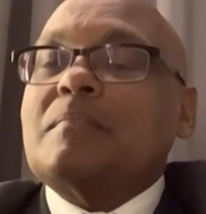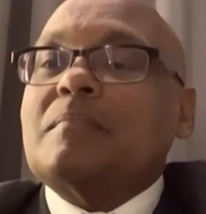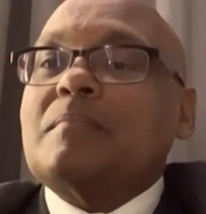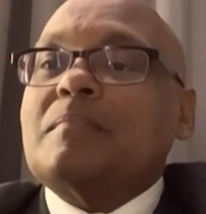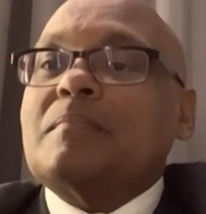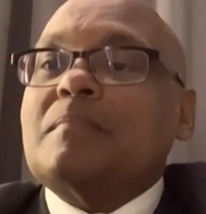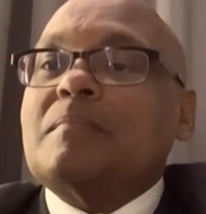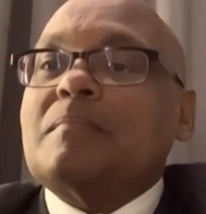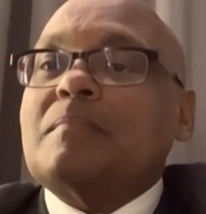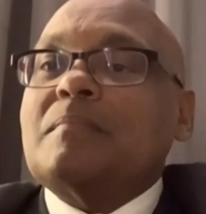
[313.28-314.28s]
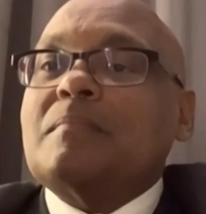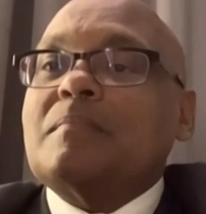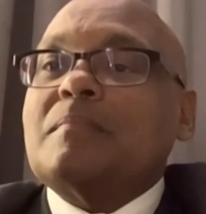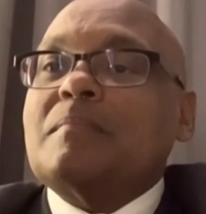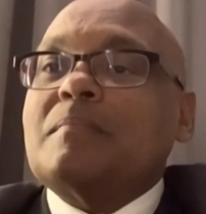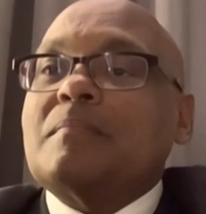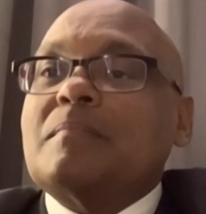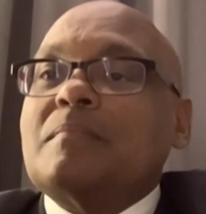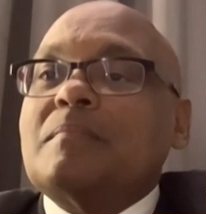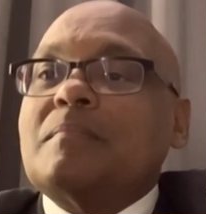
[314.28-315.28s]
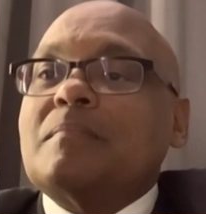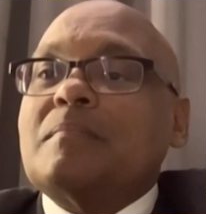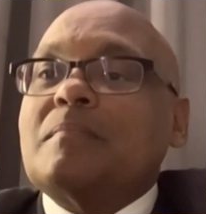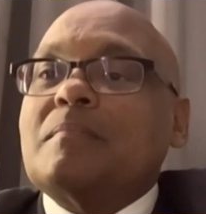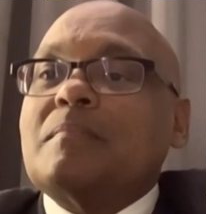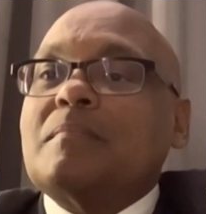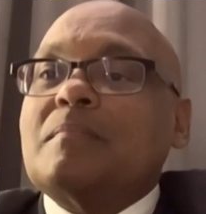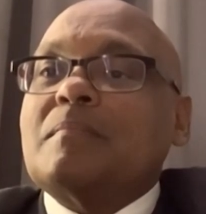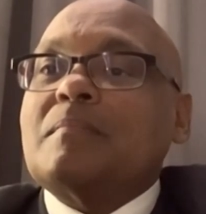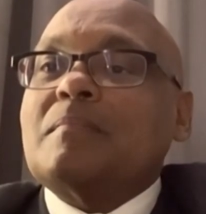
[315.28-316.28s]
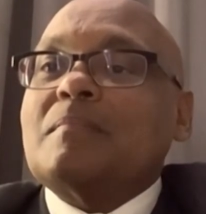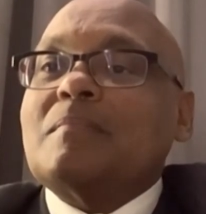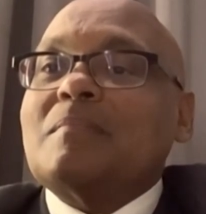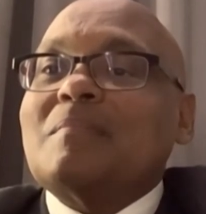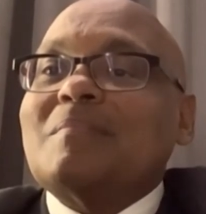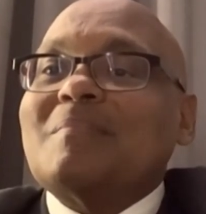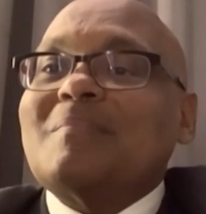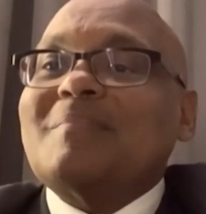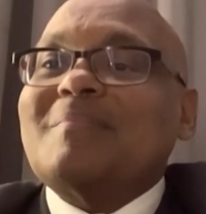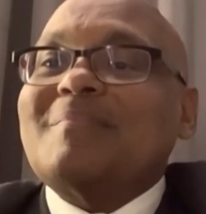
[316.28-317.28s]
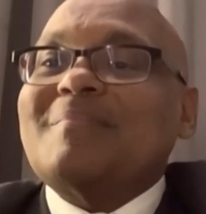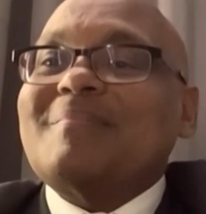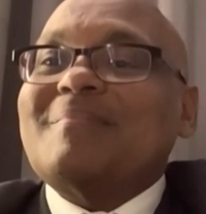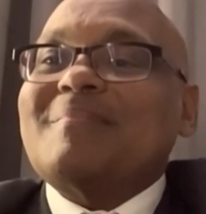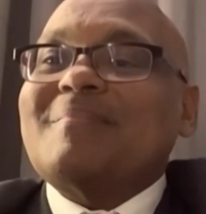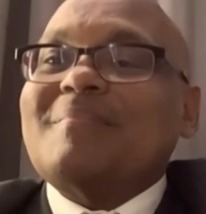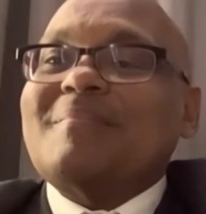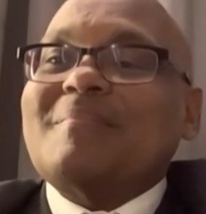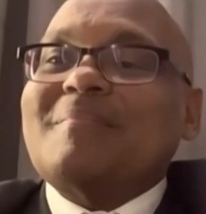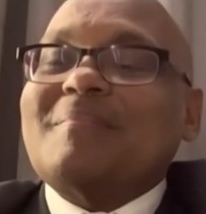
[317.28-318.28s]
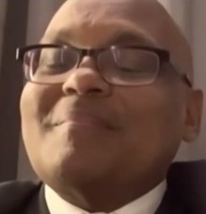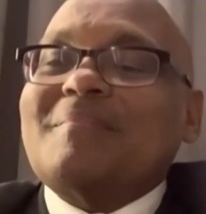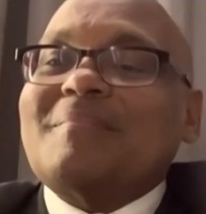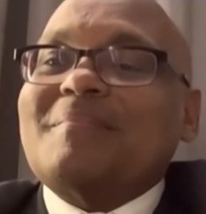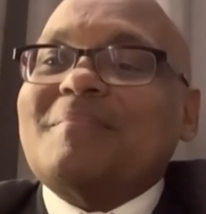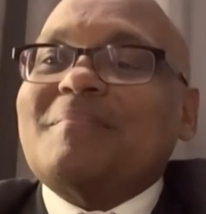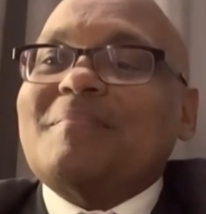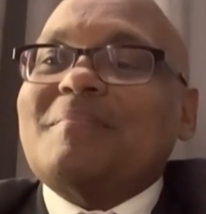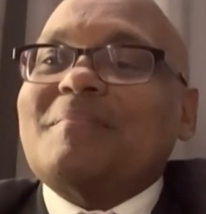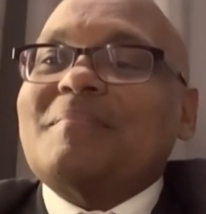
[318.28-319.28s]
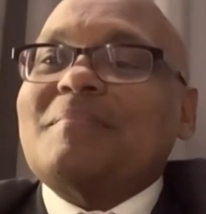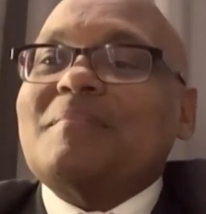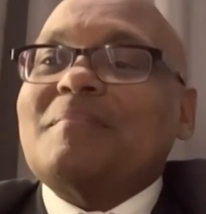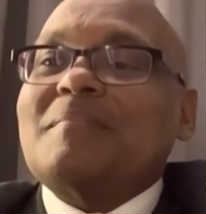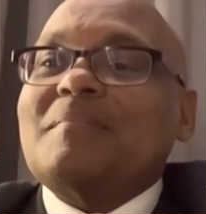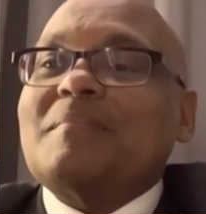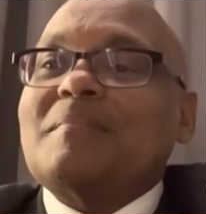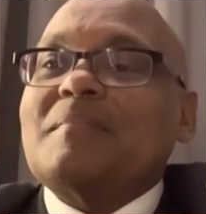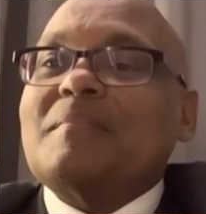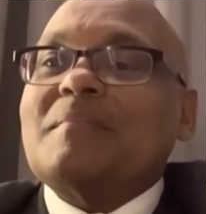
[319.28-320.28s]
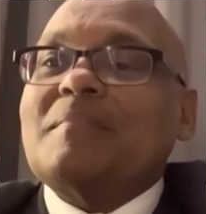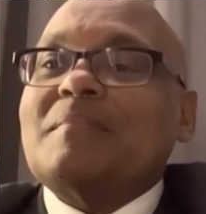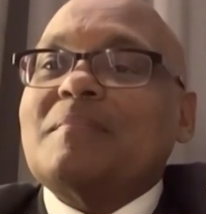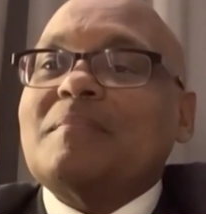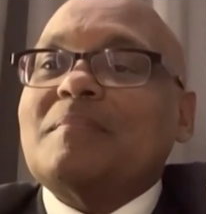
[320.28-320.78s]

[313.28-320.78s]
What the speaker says: No words are spoken by the person on screen.